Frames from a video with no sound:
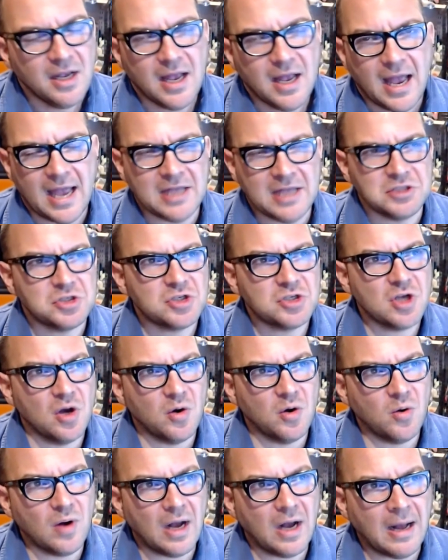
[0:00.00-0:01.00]
And
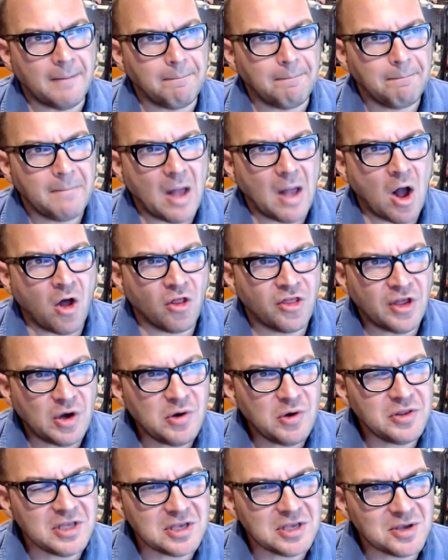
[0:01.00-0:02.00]
so,
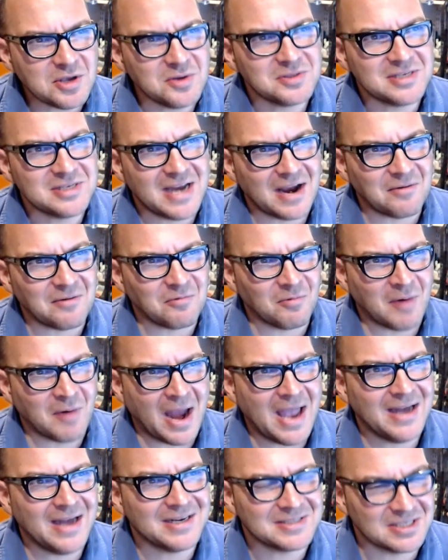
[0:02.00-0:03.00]
although the Usenet
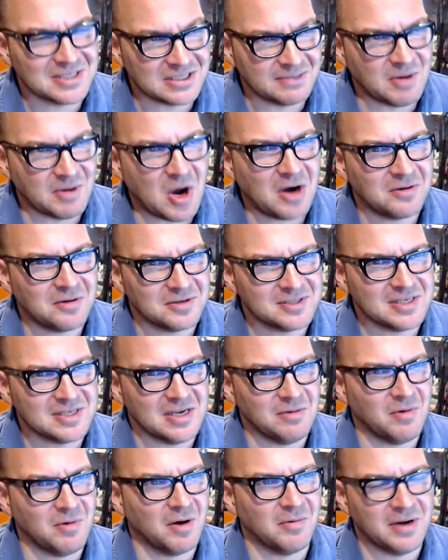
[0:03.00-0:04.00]
ran as a
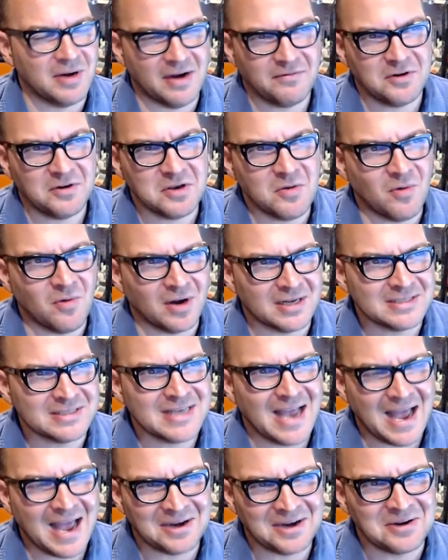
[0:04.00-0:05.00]
democracy, where whenever you wanted
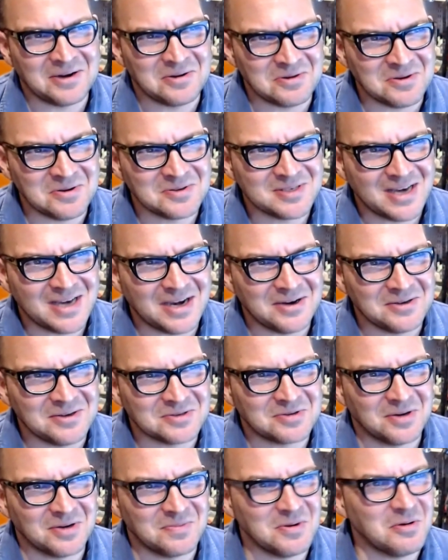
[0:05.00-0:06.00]
to add a new Usenet
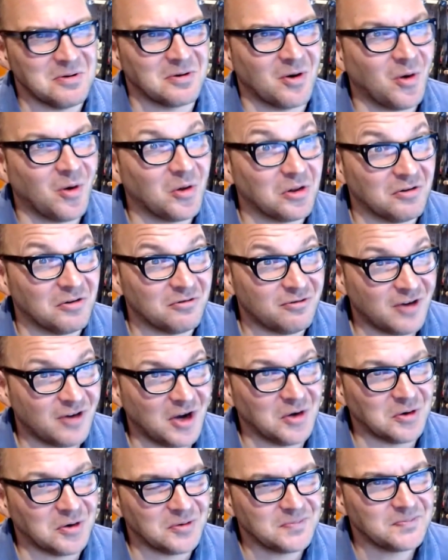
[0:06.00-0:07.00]
newsgroup, you would hold a
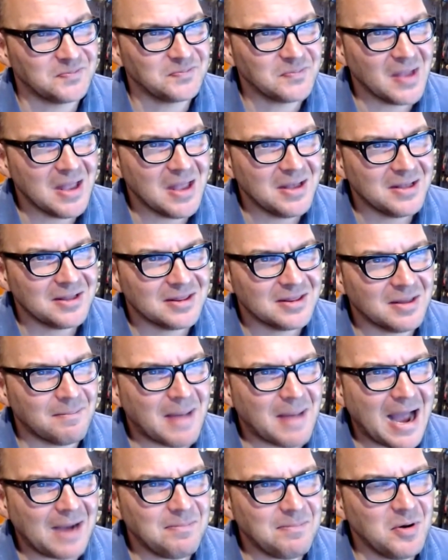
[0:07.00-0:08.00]
vote, the
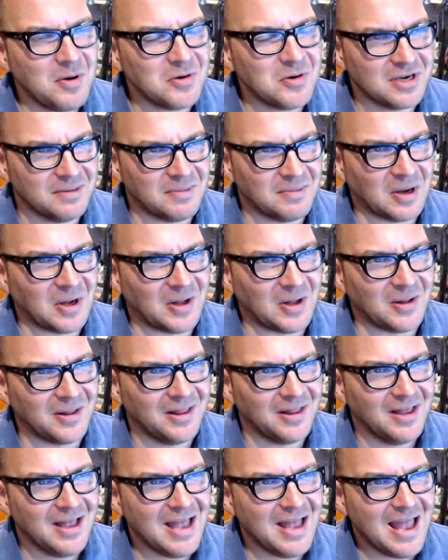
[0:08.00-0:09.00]
Backbone Cabal
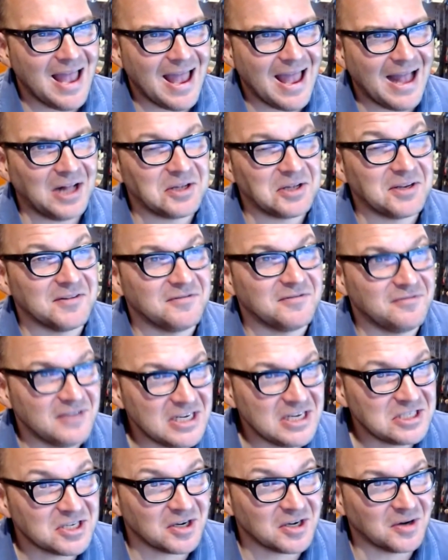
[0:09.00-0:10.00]
held a
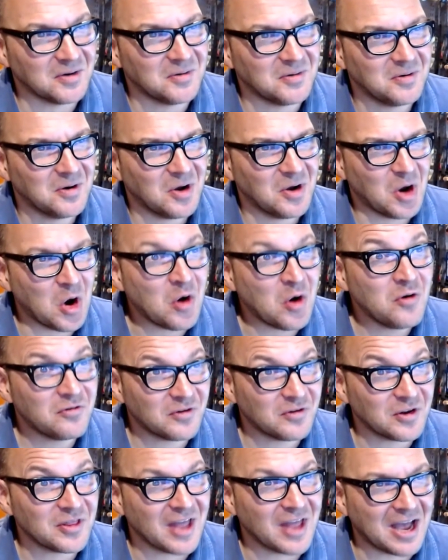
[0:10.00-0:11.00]
veto
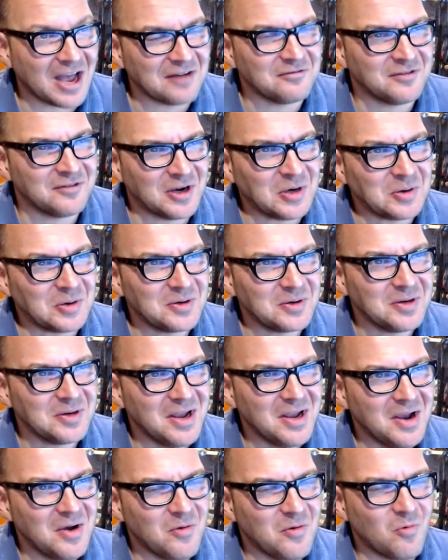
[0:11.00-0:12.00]
over that vote,
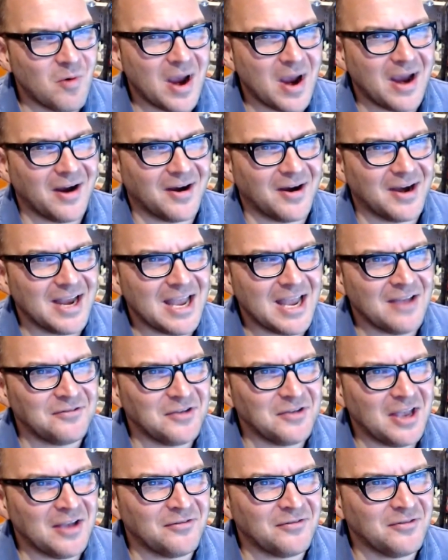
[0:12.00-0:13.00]
where
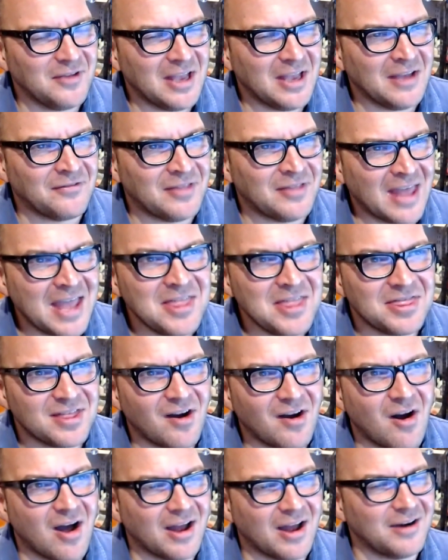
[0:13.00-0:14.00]
if they
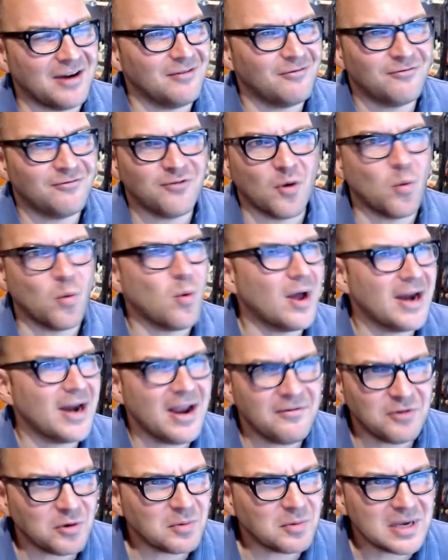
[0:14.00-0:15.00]
thought, for
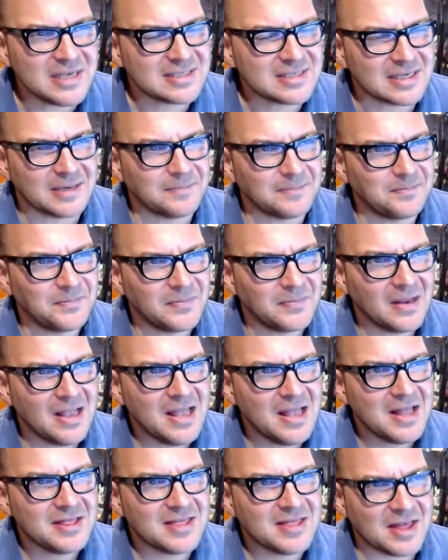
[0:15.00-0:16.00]
whatever reason,
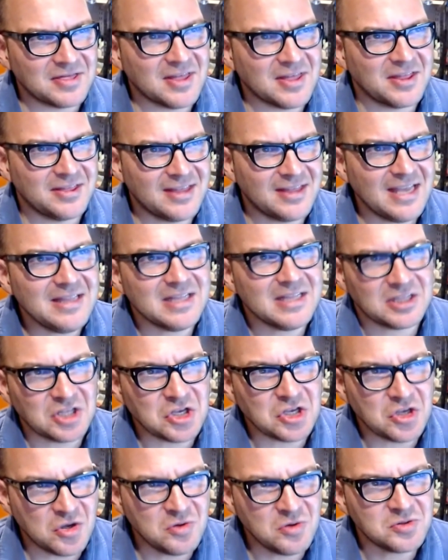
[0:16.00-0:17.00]
that the thing that the
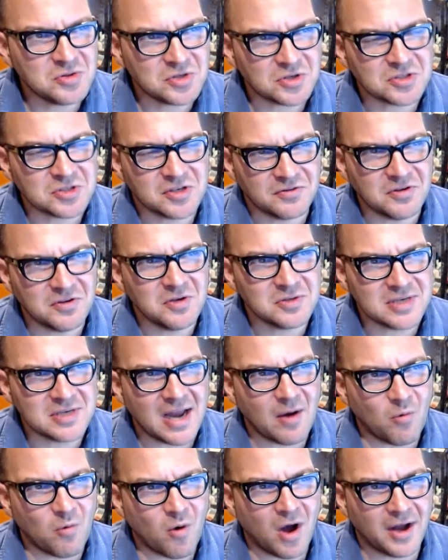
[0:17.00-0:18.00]
users of
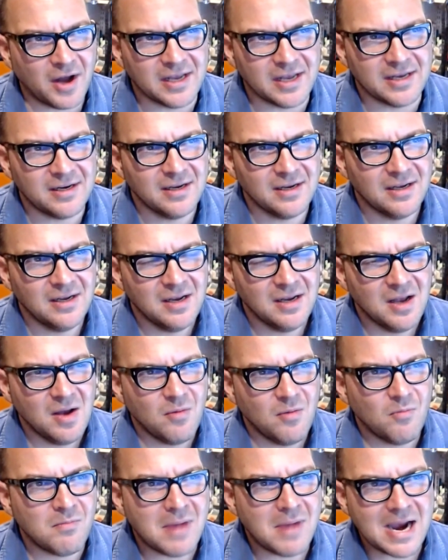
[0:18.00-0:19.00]
Usenet wanted
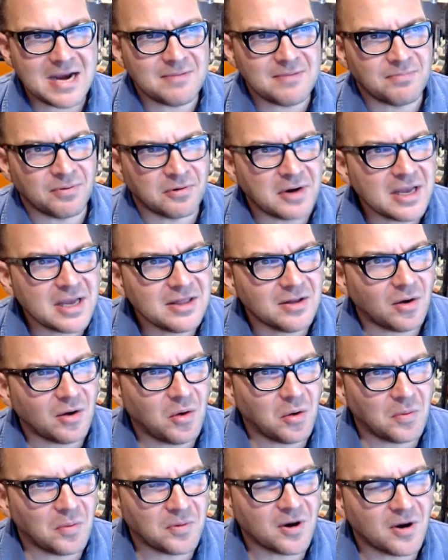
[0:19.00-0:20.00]
might bring the
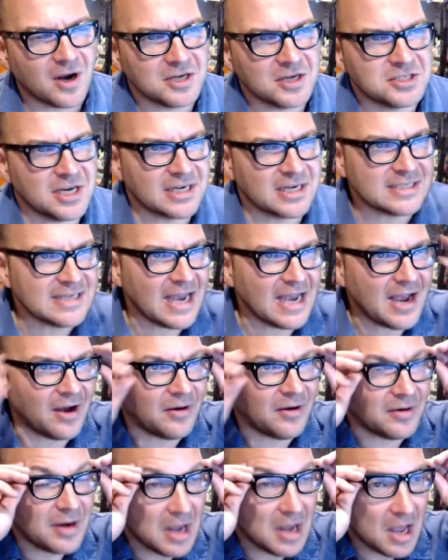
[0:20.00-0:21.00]
whole project
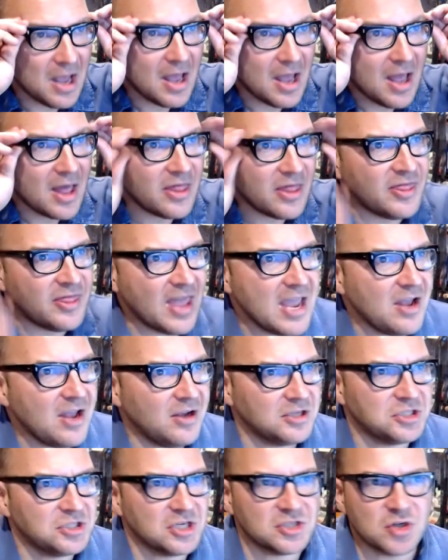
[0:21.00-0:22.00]
down, they
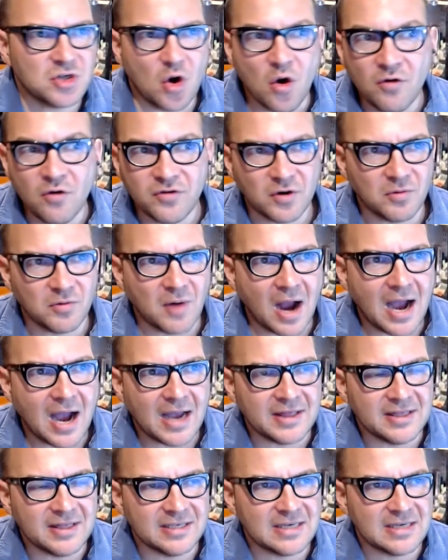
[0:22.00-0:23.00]
could just
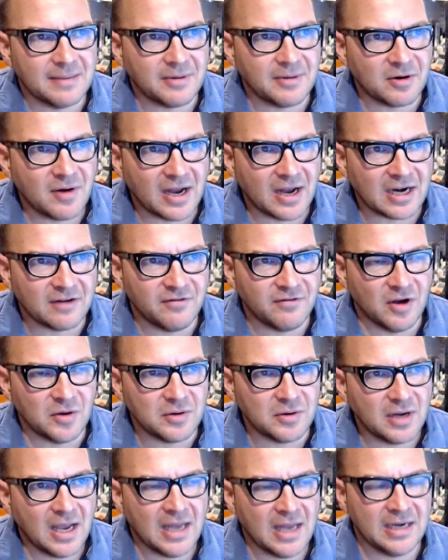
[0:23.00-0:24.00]
override the democratic
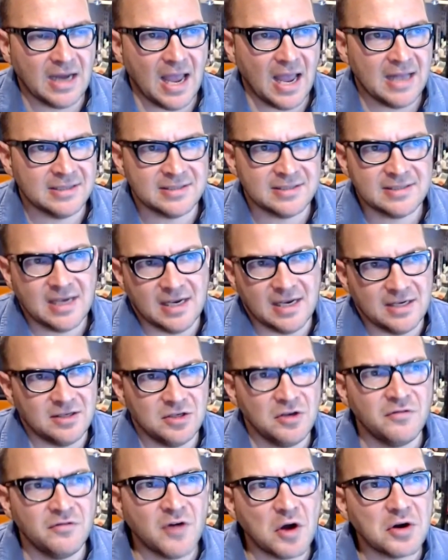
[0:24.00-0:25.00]
vote and say,
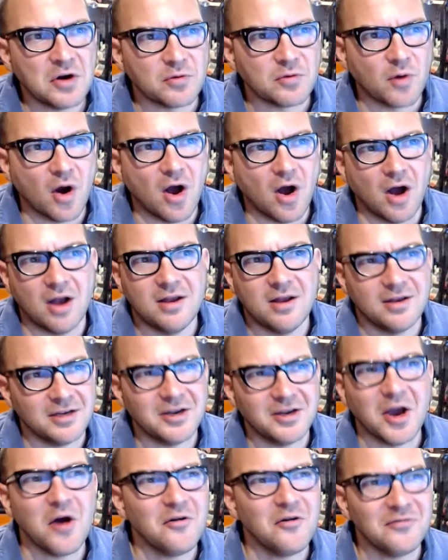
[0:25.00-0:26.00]
you voted wrong,
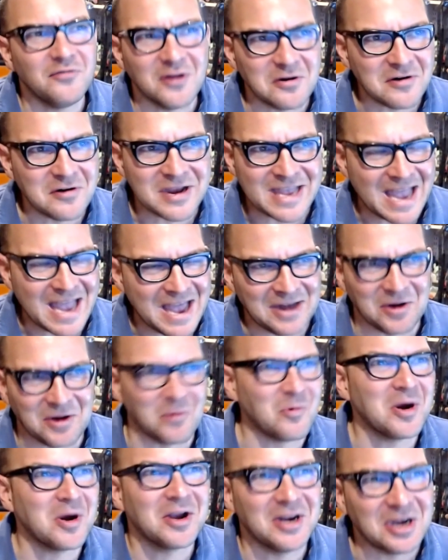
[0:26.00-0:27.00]
go vote again, or
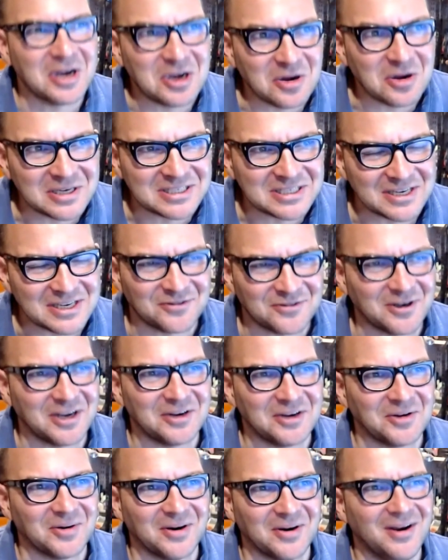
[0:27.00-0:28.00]
we're going to do it
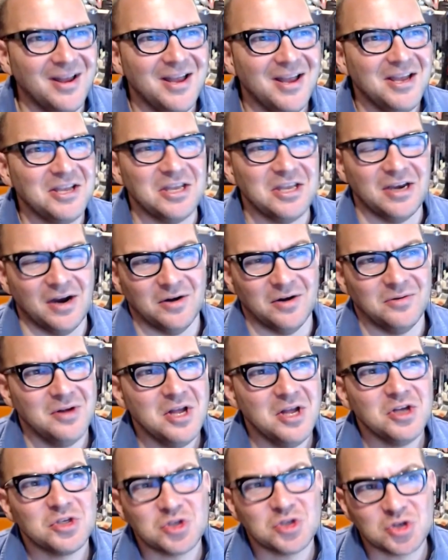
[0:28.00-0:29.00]
different, or,
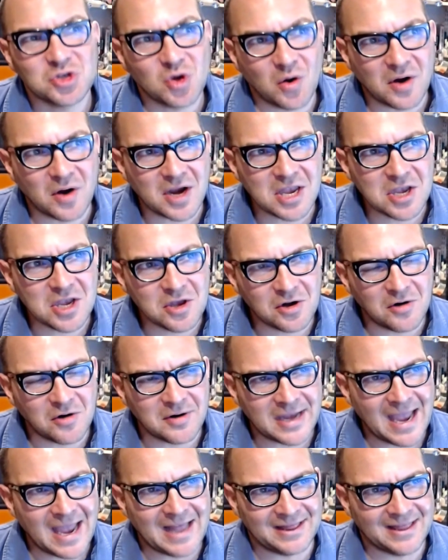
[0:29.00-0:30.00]
sorry, you
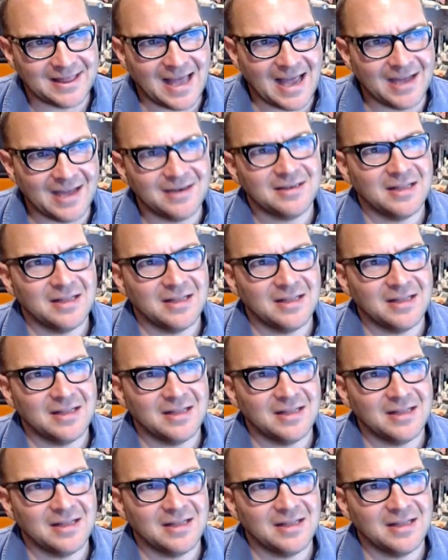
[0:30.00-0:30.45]
don't get that.